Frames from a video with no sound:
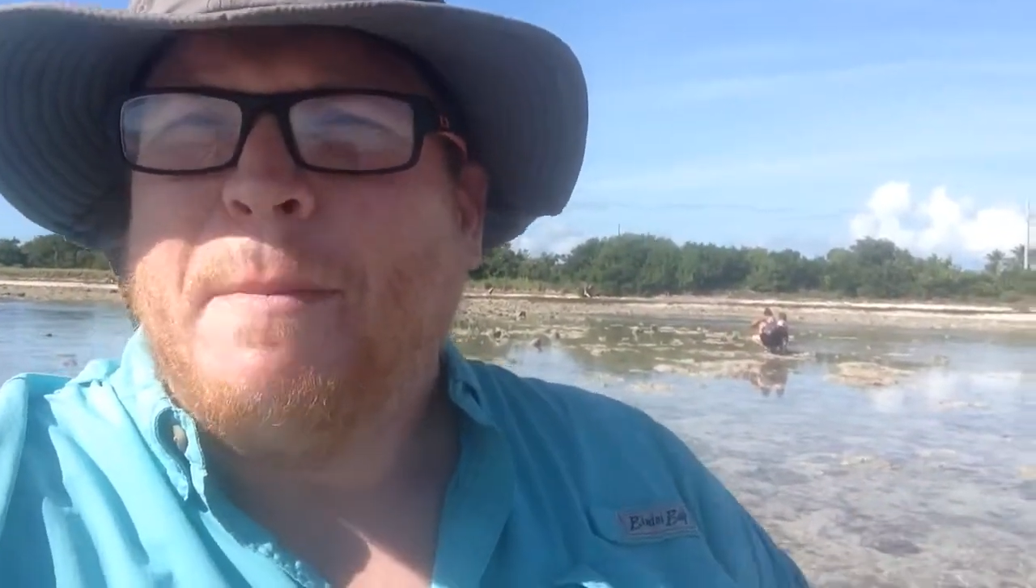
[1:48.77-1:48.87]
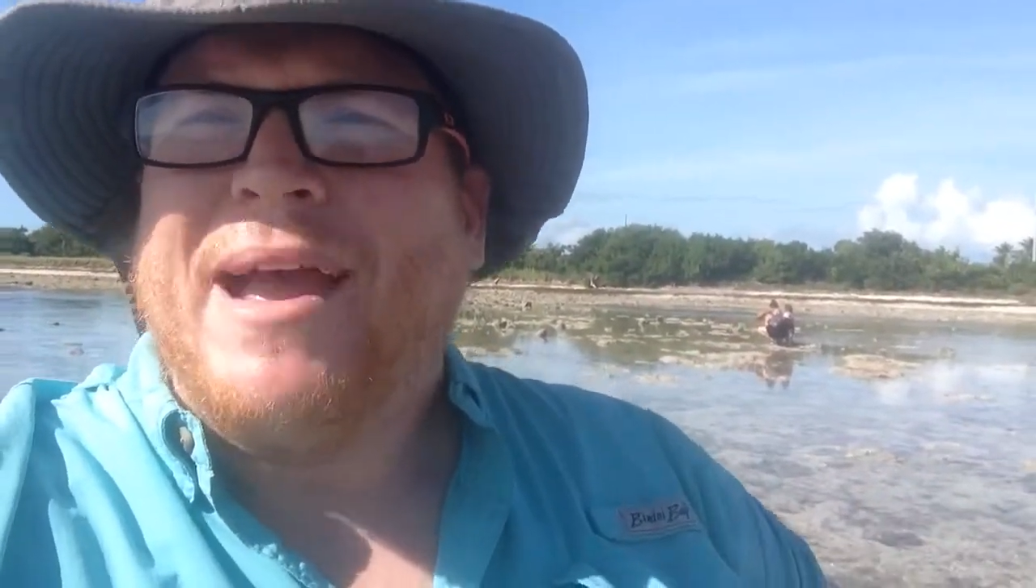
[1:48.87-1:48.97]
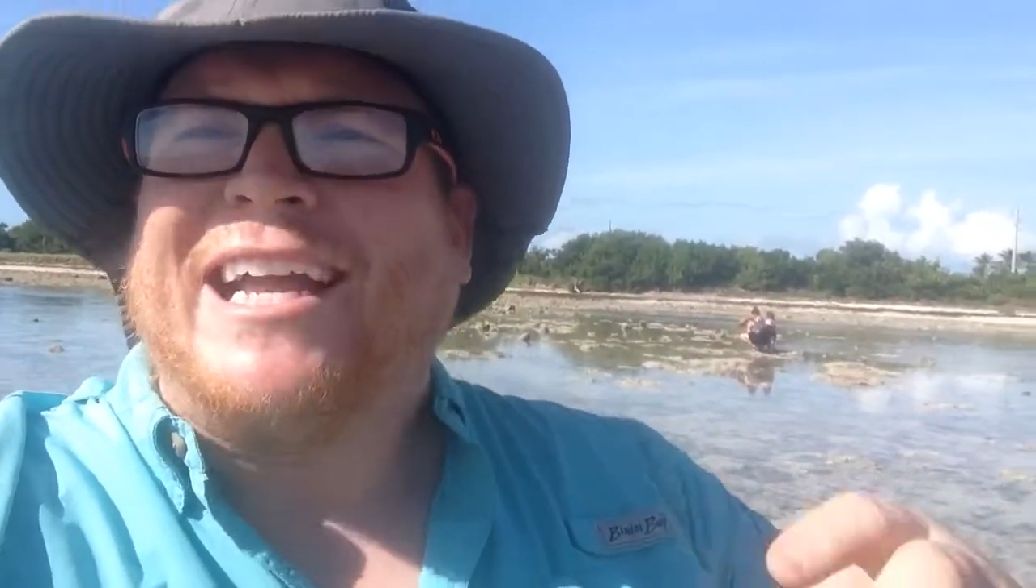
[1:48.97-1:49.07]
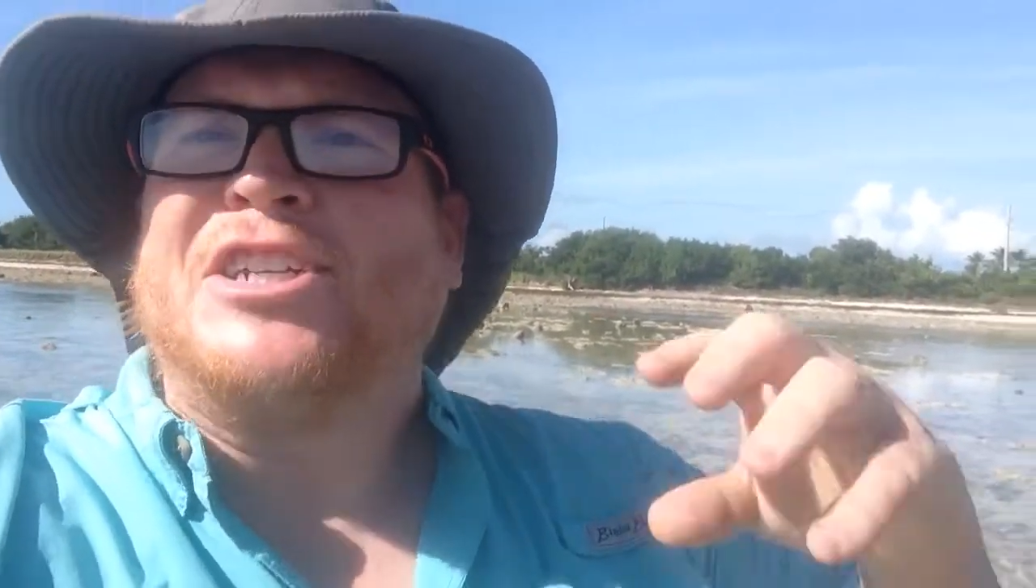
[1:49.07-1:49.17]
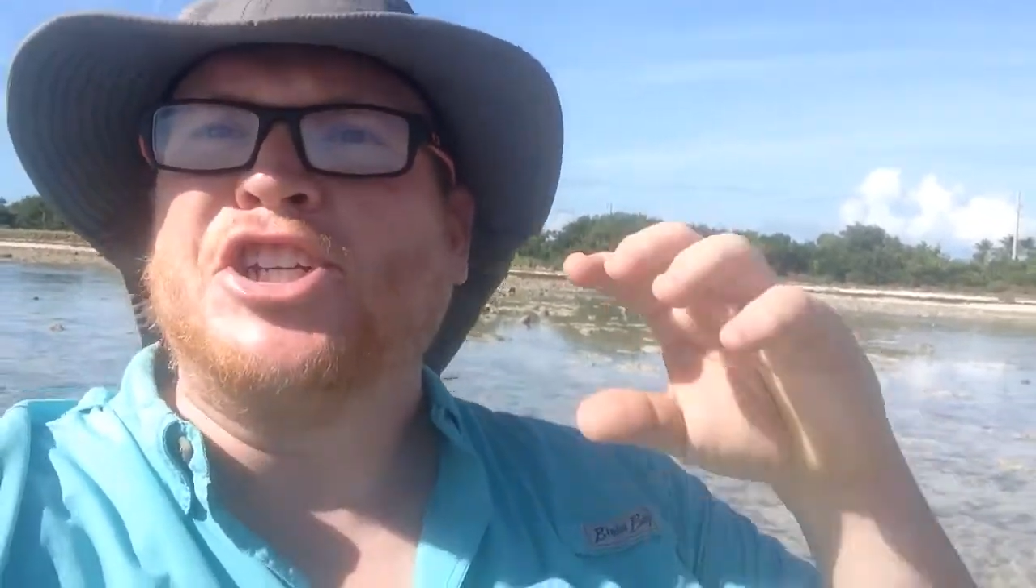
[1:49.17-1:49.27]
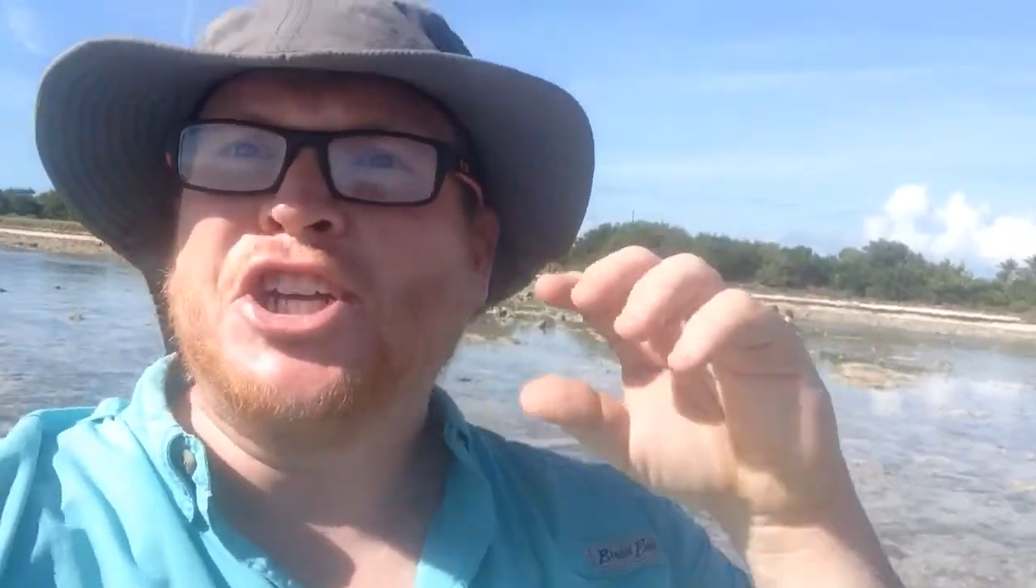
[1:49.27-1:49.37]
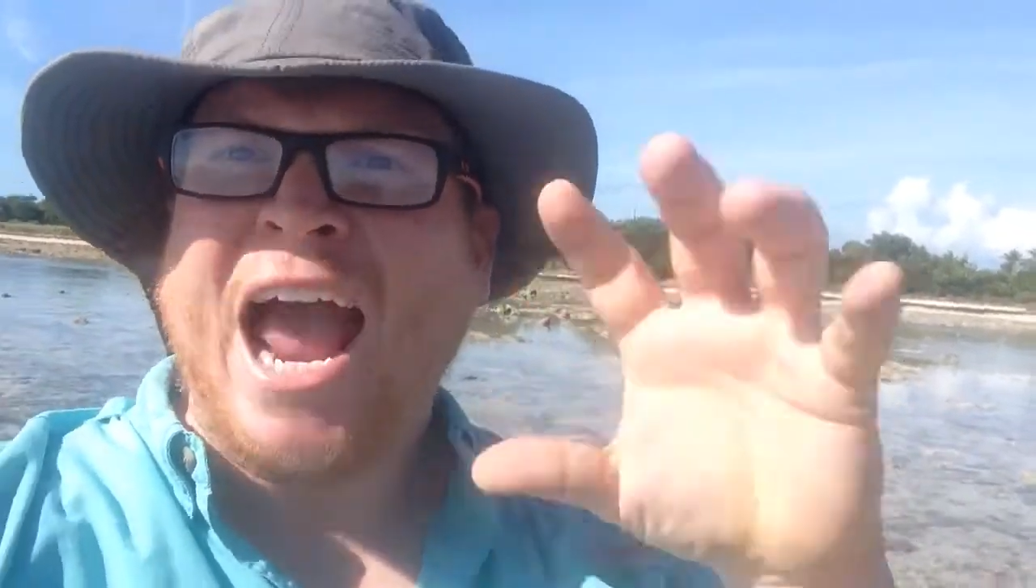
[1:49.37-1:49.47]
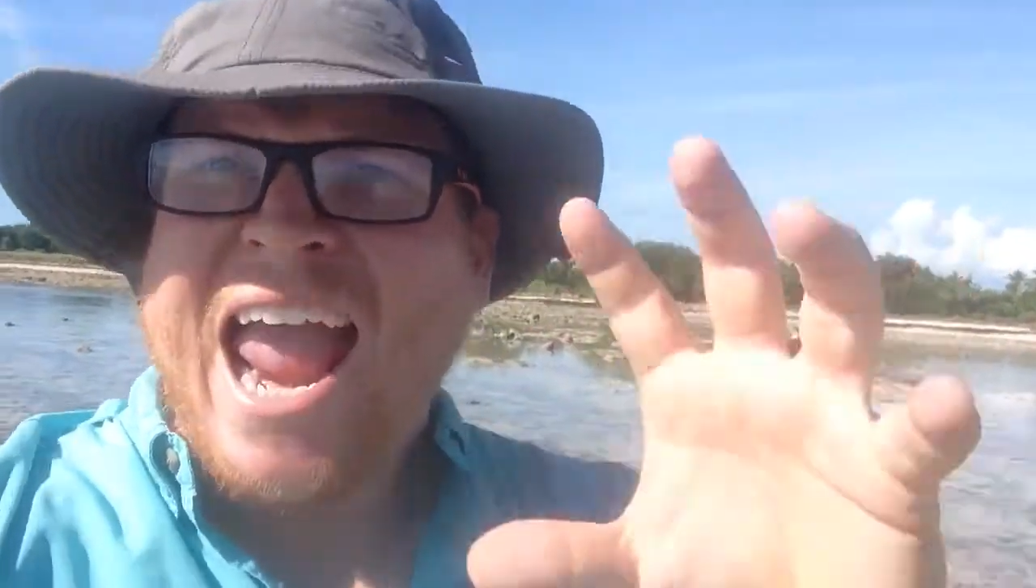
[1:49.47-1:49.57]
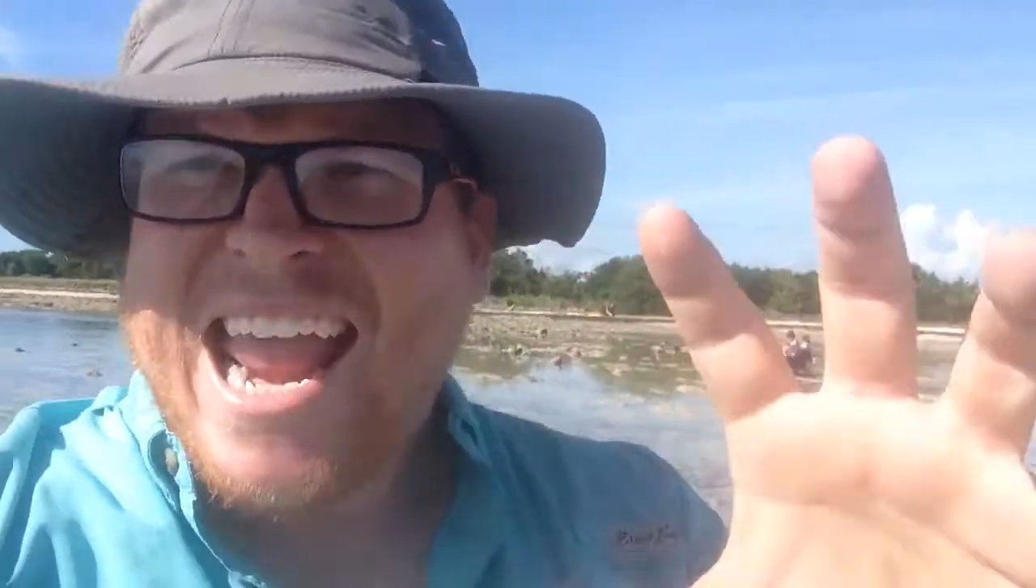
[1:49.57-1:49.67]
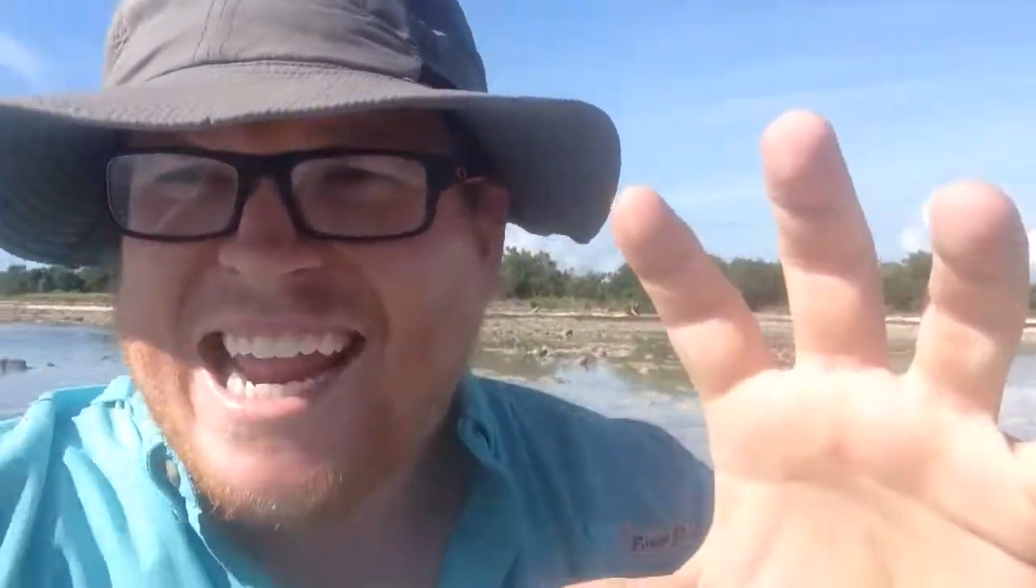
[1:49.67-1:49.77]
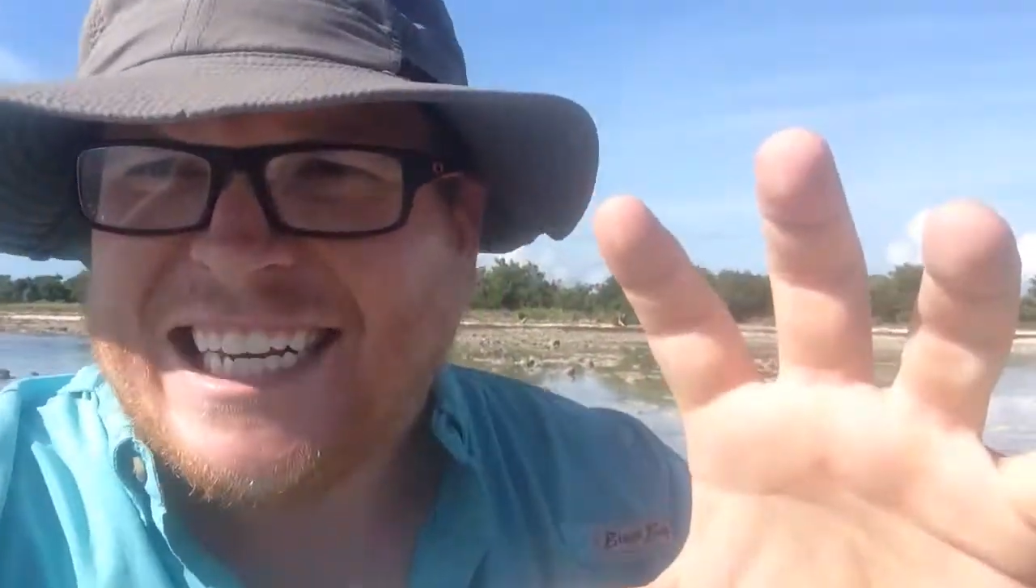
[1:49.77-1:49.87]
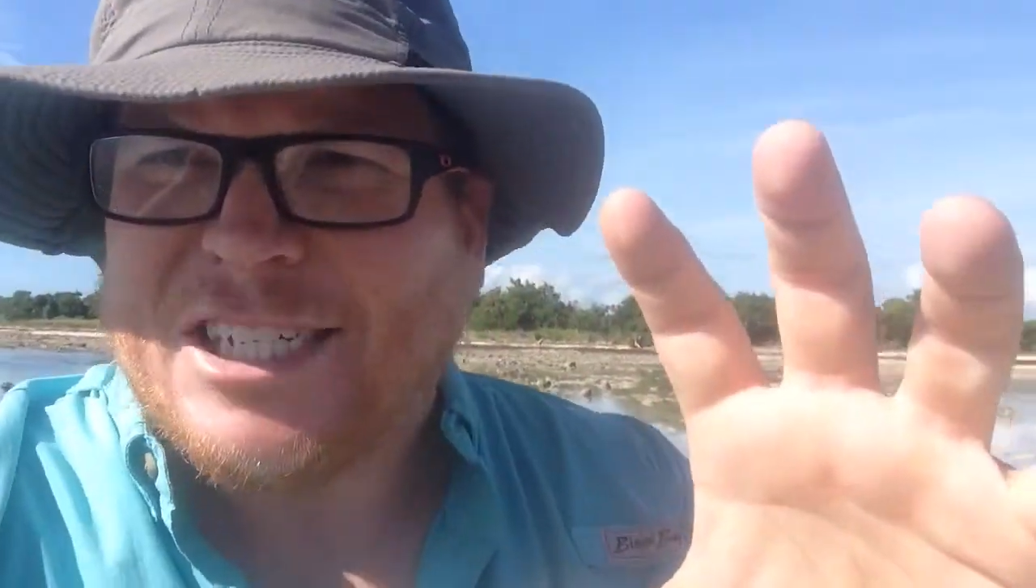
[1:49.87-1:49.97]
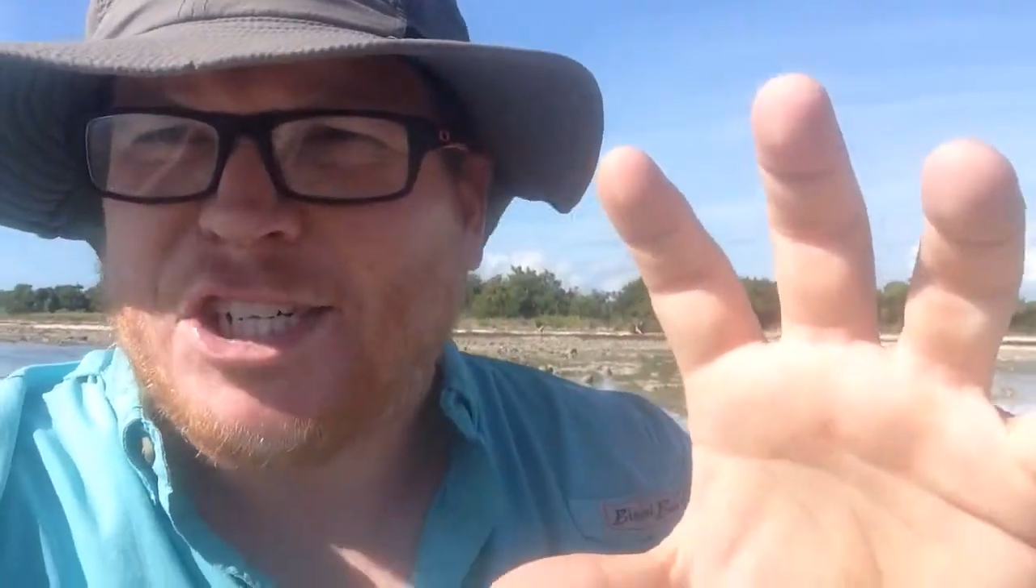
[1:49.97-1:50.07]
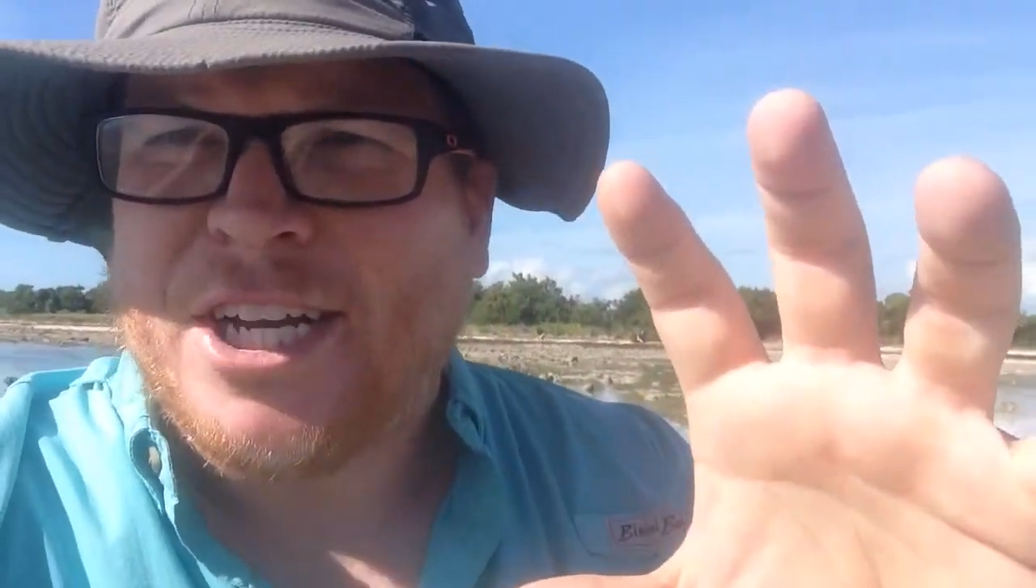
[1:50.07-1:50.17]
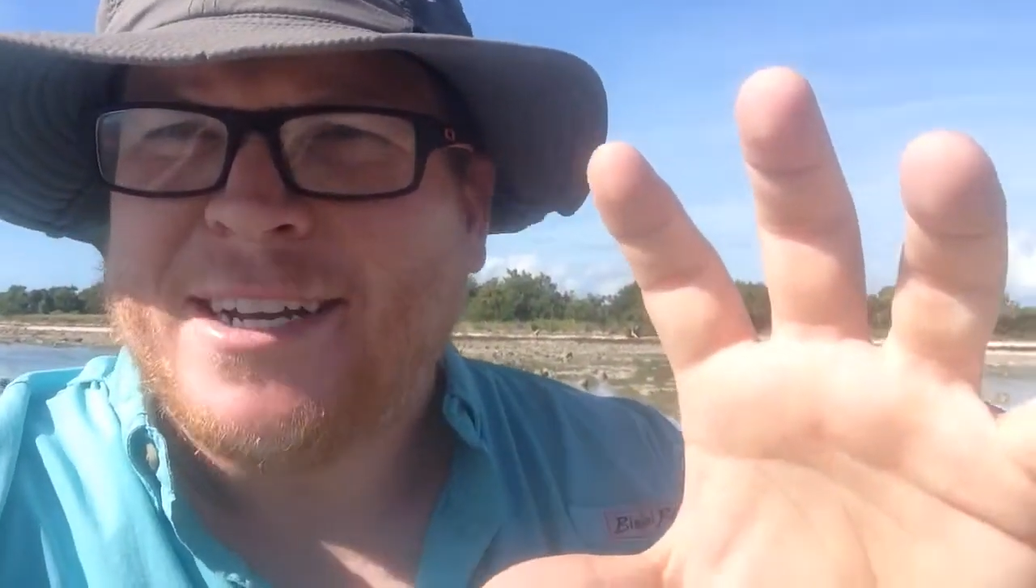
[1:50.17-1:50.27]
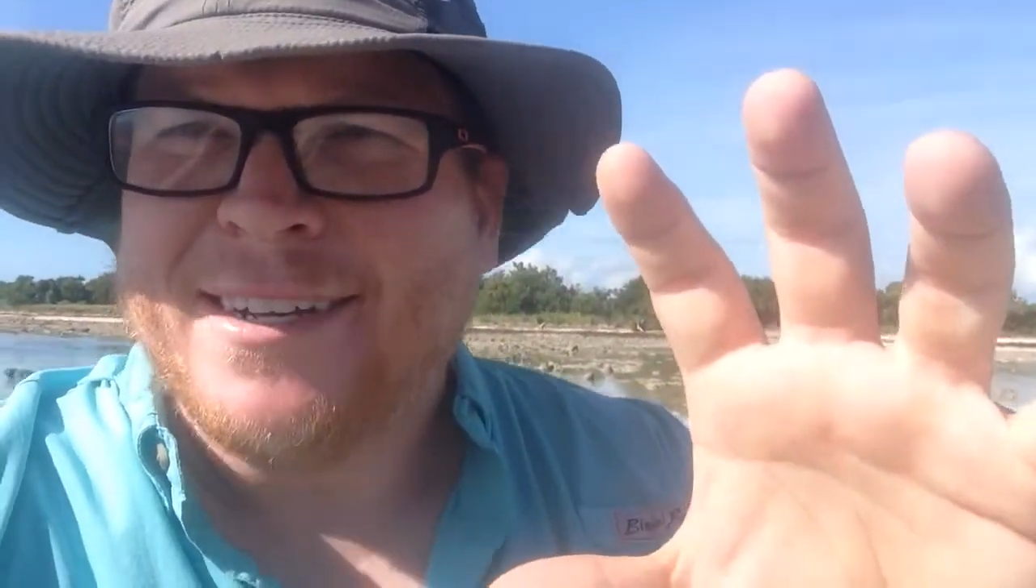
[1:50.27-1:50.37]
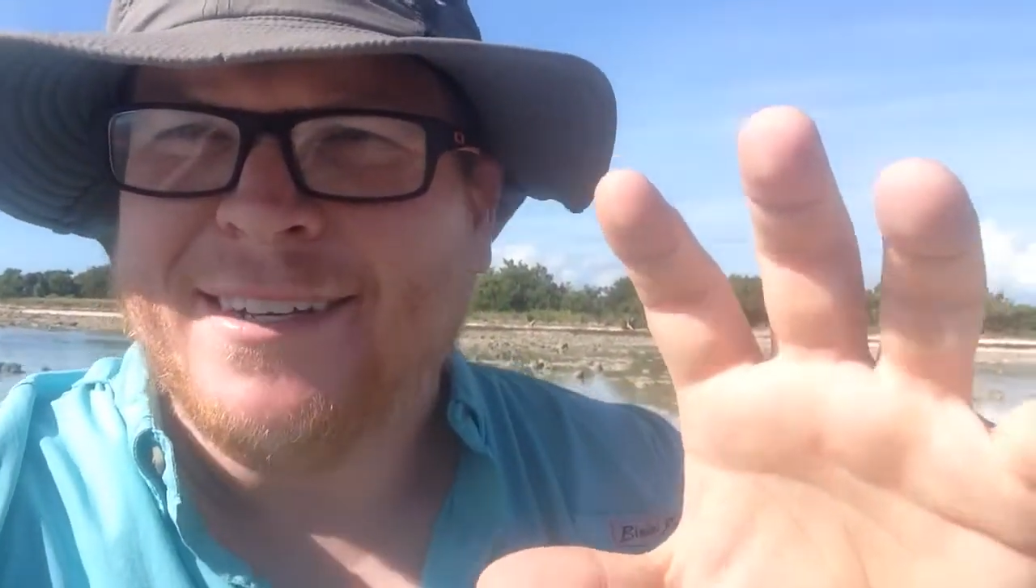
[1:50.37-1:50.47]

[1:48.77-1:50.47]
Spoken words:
make a change